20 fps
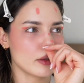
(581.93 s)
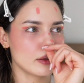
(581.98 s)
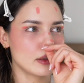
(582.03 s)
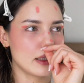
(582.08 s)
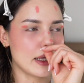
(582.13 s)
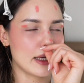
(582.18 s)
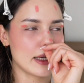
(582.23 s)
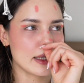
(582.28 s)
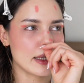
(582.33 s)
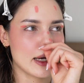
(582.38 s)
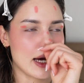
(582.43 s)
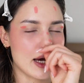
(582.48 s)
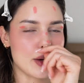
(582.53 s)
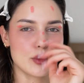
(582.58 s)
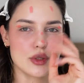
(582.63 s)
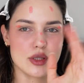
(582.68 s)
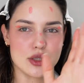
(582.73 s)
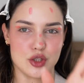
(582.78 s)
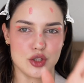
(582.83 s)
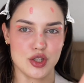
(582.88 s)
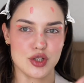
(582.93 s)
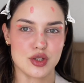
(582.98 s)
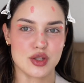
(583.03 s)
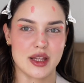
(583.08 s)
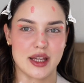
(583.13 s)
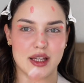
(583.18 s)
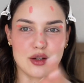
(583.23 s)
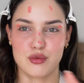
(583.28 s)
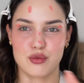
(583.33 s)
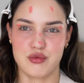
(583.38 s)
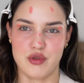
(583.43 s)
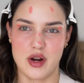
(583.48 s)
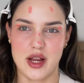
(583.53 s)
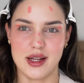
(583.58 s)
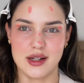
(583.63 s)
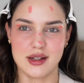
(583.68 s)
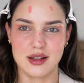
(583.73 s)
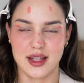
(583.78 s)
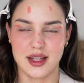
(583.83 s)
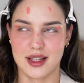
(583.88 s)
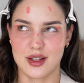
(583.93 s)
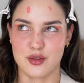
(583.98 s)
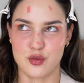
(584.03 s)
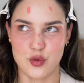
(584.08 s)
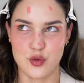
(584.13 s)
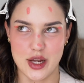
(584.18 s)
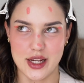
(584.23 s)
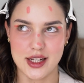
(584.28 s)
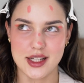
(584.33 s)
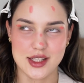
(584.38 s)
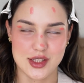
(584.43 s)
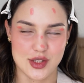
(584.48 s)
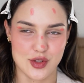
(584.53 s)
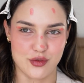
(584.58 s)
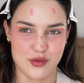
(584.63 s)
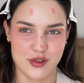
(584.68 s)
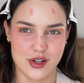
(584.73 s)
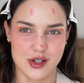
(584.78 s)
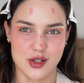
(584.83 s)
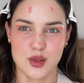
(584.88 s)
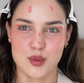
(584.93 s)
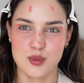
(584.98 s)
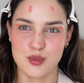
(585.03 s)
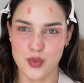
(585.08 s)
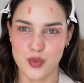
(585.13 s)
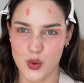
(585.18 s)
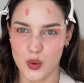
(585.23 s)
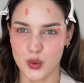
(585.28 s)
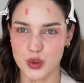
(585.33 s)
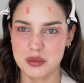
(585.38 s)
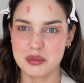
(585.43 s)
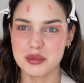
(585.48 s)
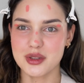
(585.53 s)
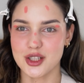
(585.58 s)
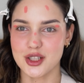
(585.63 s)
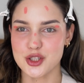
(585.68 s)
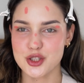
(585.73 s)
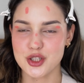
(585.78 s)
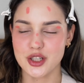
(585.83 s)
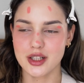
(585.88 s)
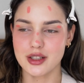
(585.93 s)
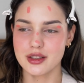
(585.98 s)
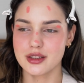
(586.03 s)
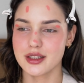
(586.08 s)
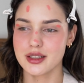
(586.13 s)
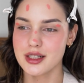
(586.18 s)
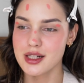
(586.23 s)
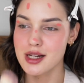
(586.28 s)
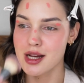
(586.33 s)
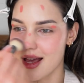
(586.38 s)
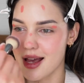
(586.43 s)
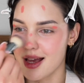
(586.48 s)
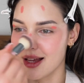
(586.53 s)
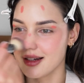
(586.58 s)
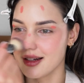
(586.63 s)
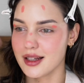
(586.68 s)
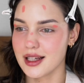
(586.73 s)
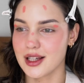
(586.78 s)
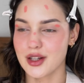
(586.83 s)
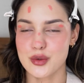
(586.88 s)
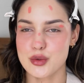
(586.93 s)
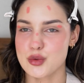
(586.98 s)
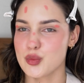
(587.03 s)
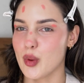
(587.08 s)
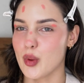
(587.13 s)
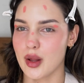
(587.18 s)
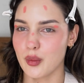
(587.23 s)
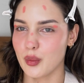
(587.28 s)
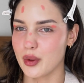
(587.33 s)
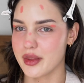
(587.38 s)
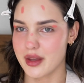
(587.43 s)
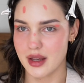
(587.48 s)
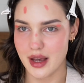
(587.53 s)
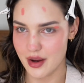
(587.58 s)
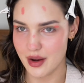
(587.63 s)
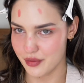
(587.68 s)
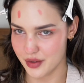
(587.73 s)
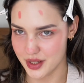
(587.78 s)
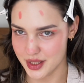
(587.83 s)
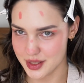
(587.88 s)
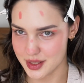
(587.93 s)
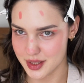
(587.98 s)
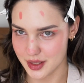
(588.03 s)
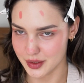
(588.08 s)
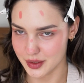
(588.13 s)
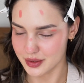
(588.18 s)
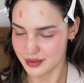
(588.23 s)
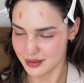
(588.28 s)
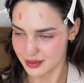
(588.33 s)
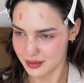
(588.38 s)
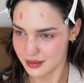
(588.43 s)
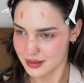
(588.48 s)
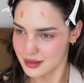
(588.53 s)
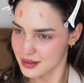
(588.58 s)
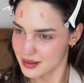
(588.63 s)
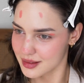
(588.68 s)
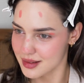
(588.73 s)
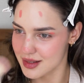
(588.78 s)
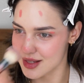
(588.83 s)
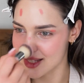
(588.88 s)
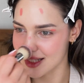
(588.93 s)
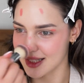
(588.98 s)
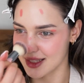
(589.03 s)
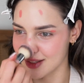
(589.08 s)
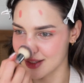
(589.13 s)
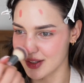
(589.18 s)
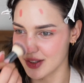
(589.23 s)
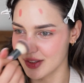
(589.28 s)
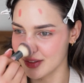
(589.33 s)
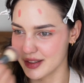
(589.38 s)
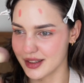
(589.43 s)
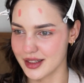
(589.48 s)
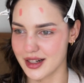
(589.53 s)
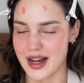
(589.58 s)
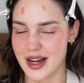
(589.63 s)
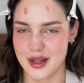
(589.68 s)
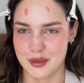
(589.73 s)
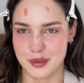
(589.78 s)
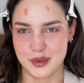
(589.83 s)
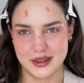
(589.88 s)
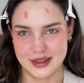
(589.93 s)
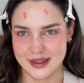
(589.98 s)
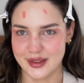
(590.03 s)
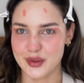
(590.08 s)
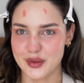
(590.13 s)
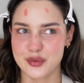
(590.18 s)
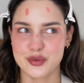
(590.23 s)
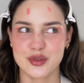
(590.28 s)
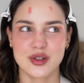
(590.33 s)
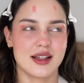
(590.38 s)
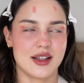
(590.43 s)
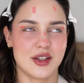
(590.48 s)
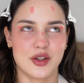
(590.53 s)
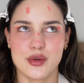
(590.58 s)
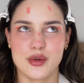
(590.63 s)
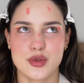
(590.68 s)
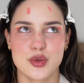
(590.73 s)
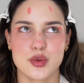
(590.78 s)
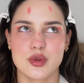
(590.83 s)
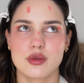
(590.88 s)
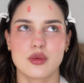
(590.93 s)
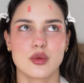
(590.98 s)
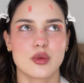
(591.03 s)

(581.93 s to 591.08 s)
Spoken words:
like, I would suggest like a red. Like red is a very bold blush color and it goes well with every single skin color. I believe it goes